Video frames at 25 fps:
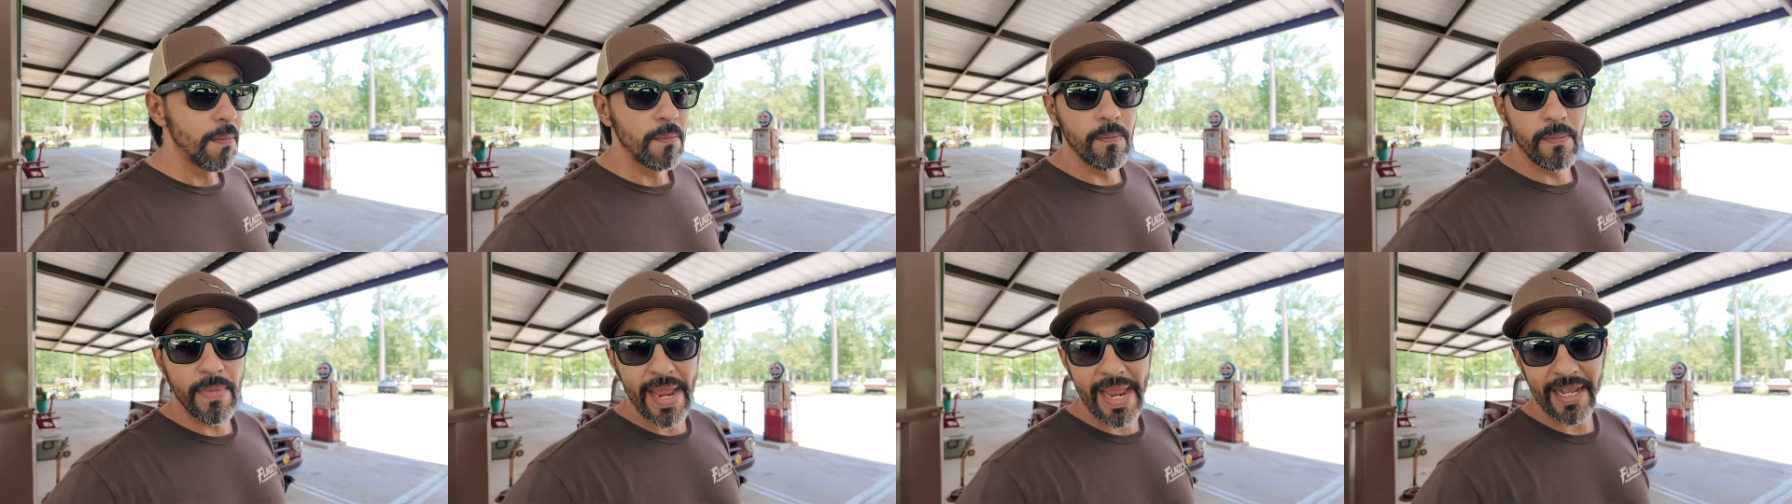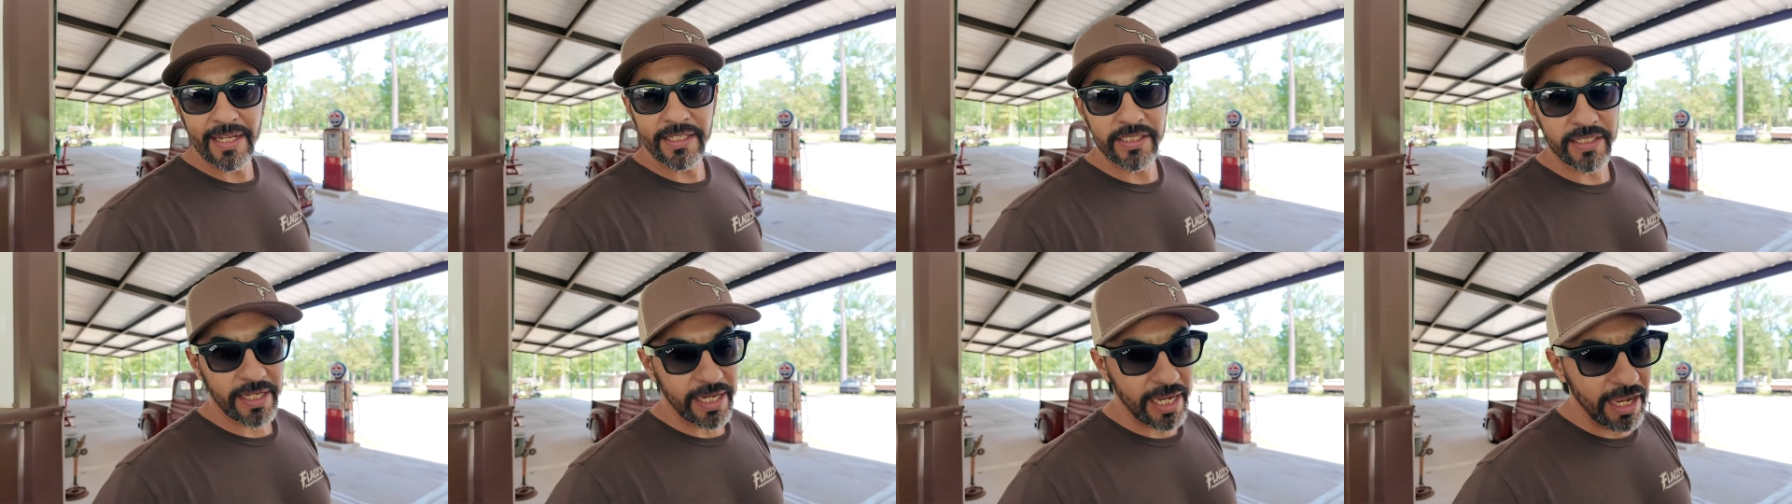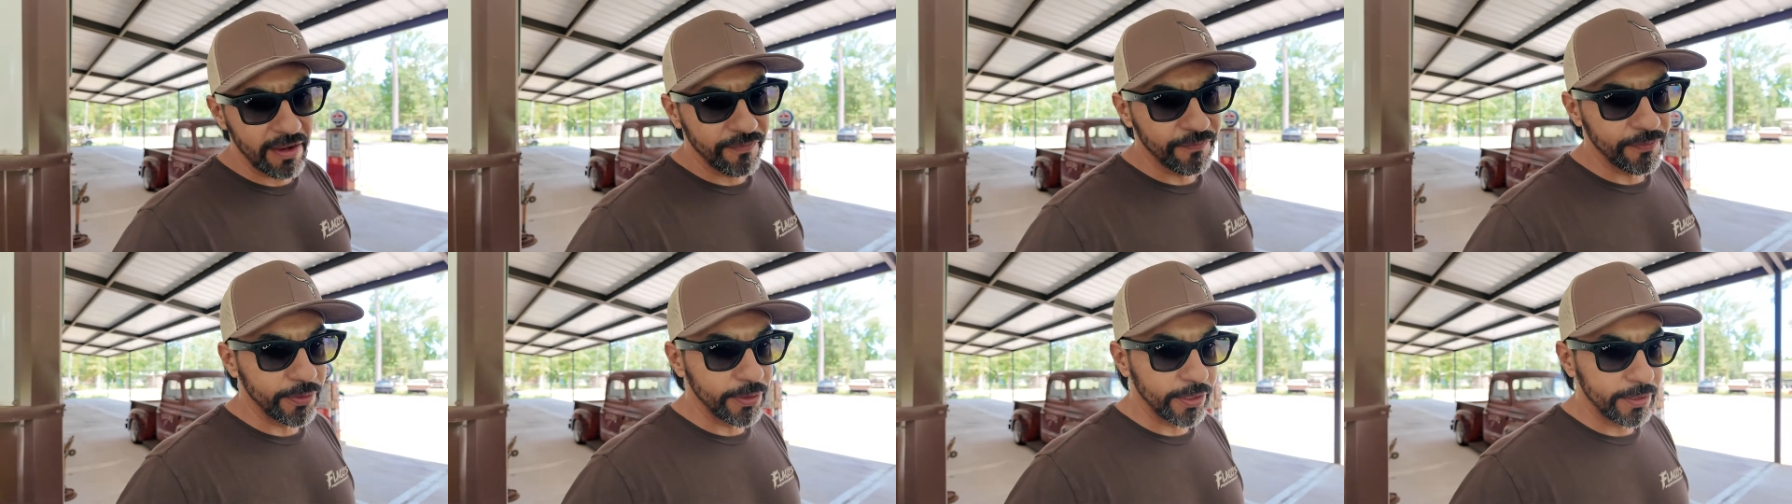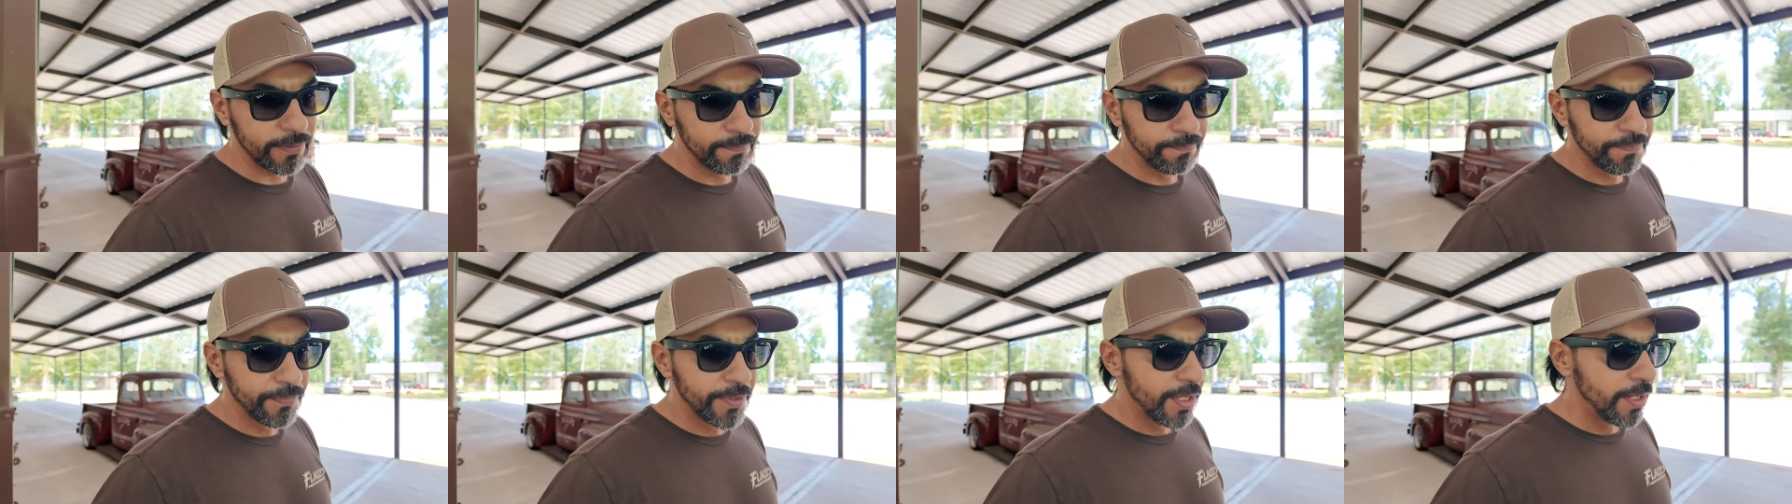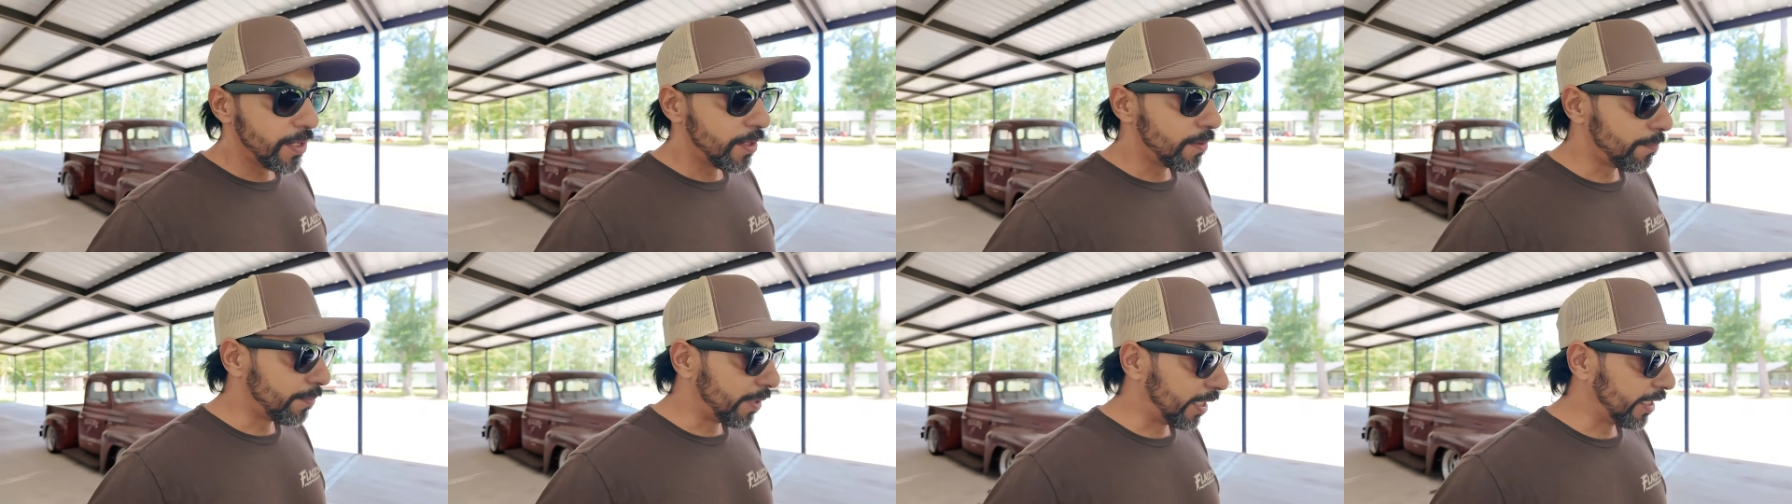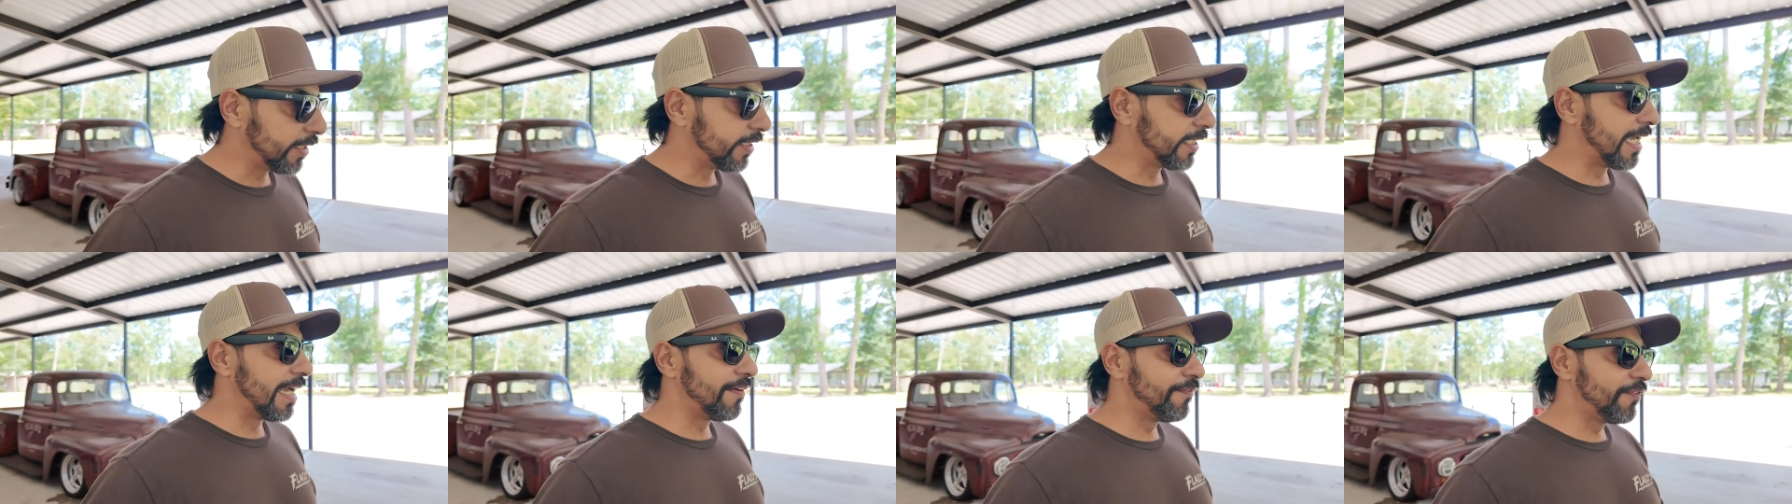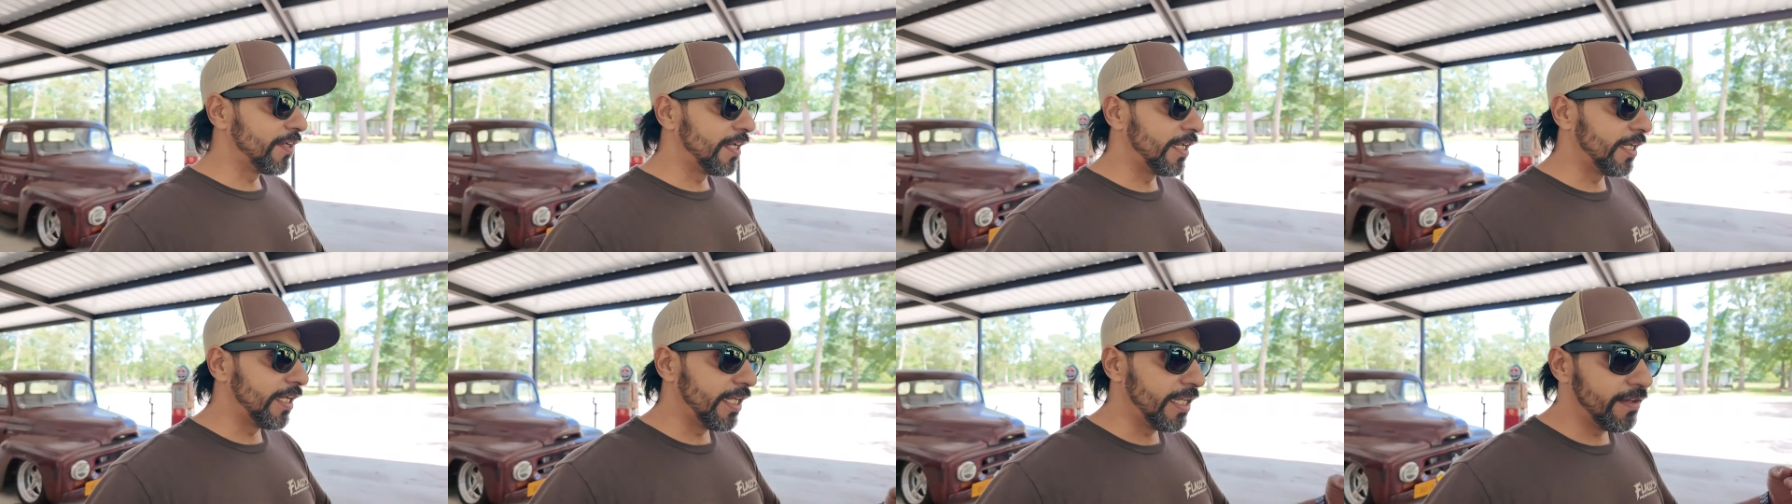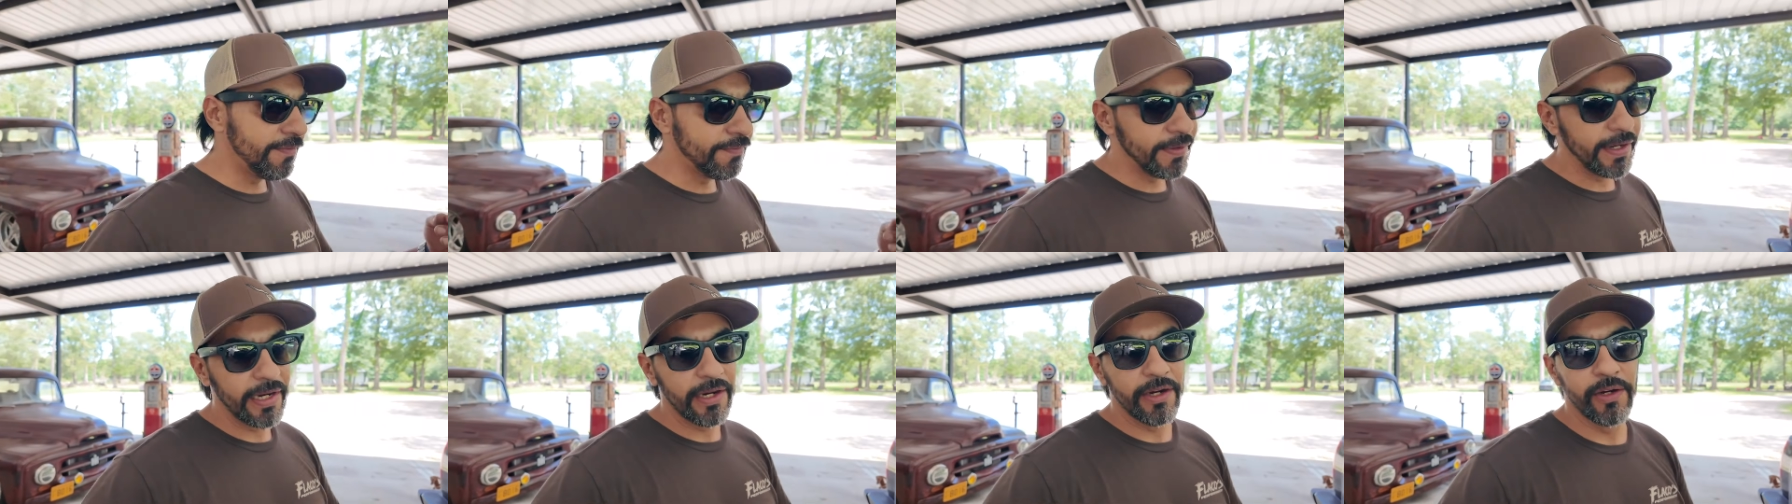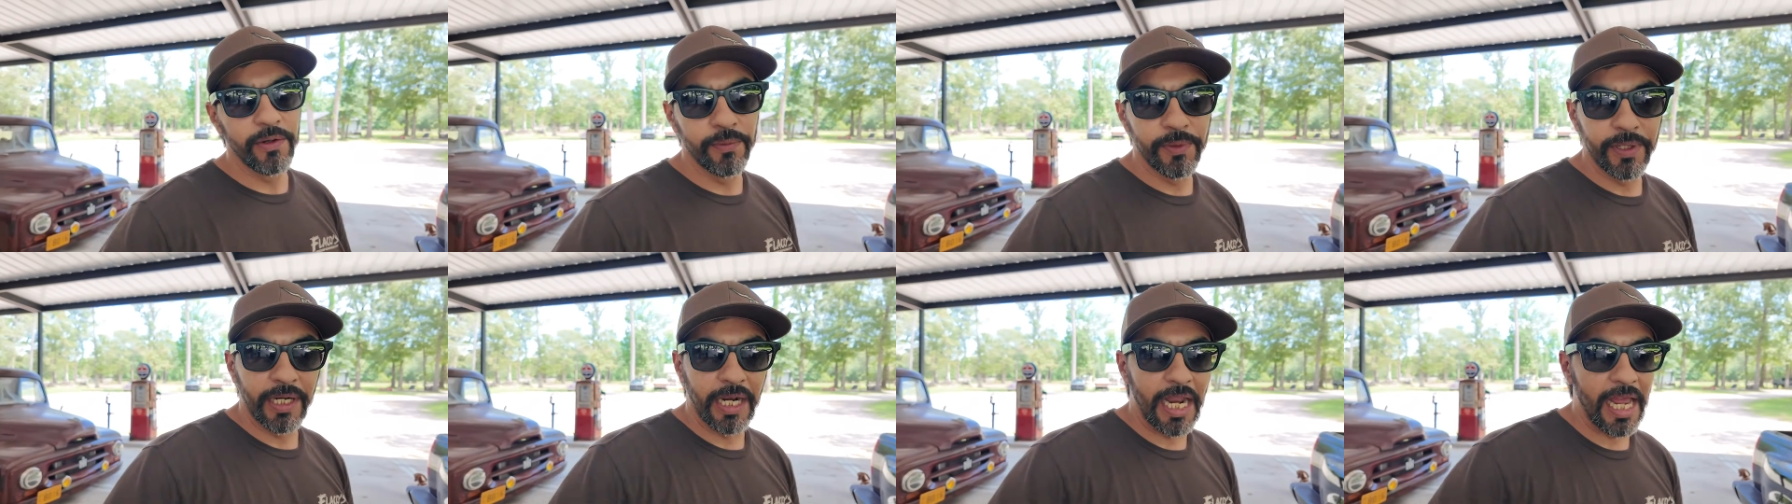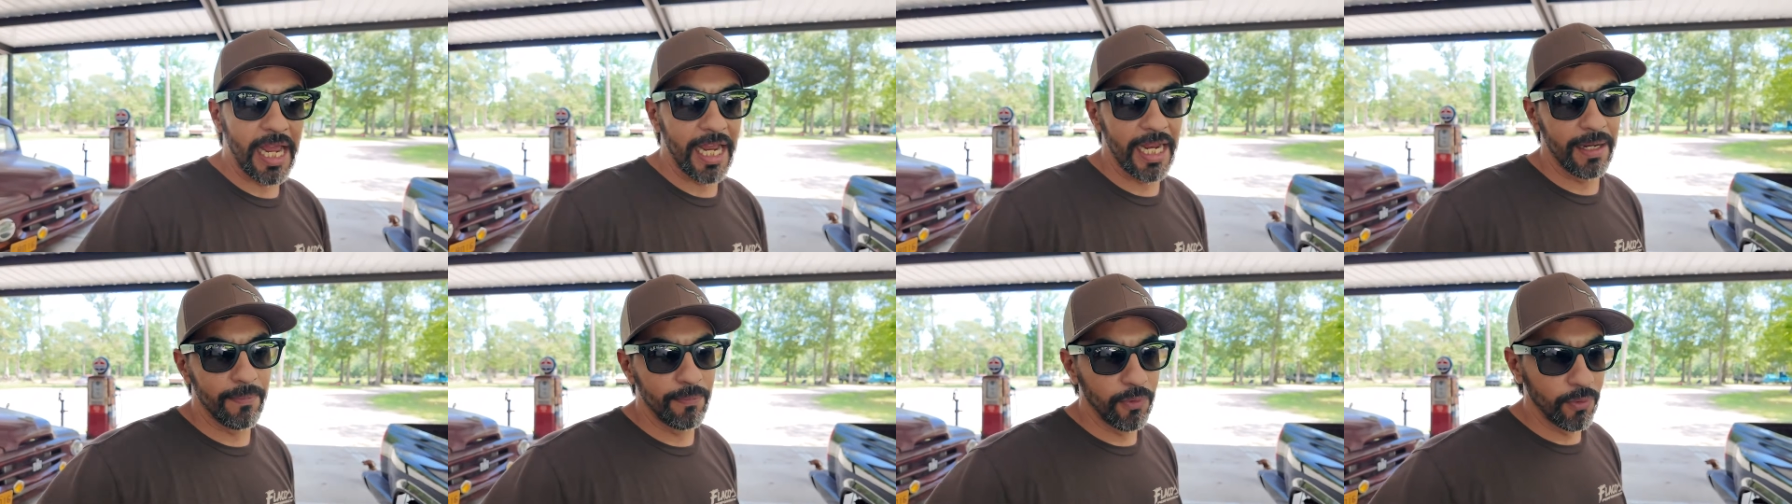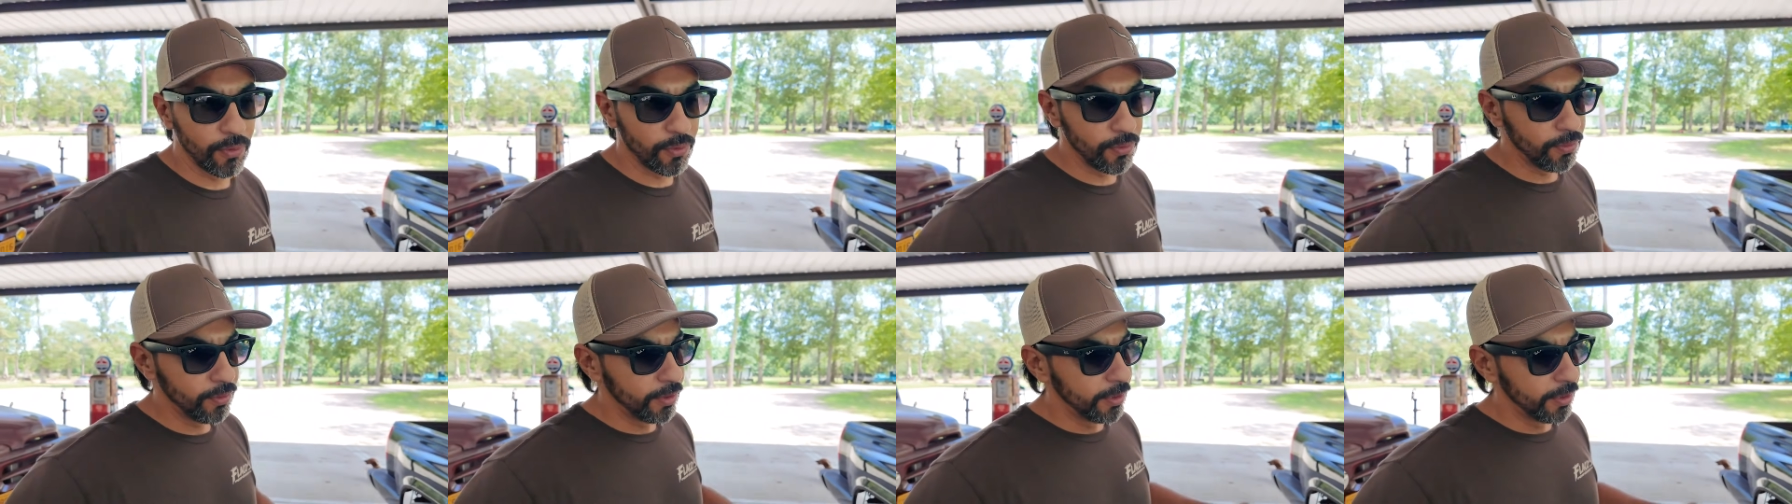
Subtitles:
max effort, but definitely very reliable.